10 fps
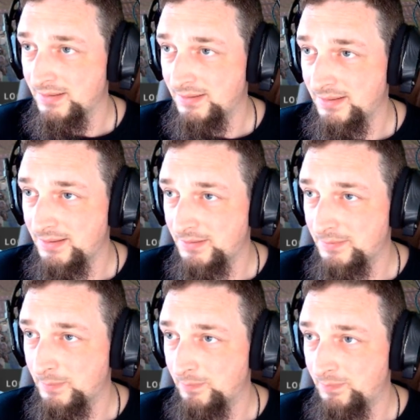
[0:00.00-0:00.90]
You know?
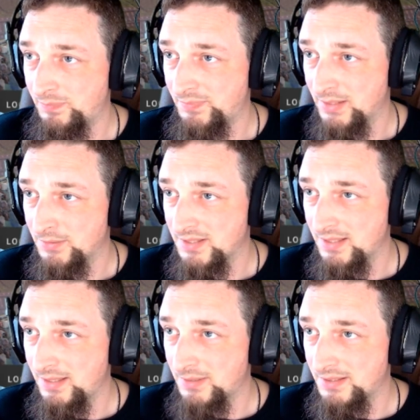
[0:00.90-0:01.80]
Looks like
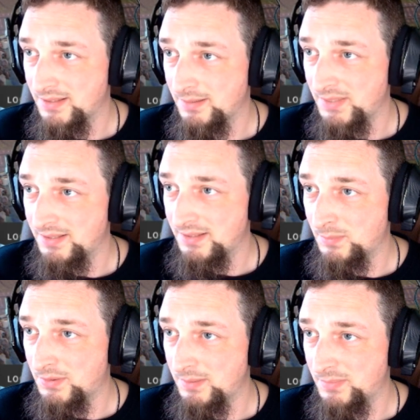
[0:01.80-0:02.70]
he wants to hit me at some
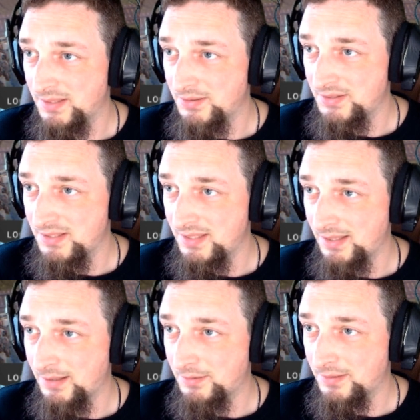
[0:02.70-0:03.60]
point, but you see
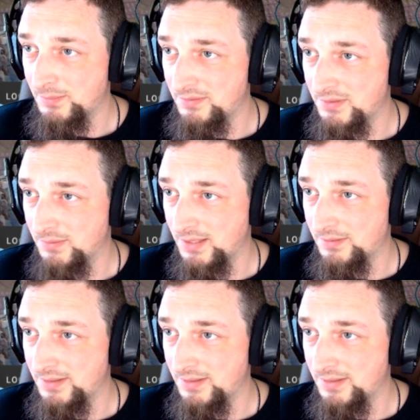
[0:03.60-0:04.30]
how I'm moving around.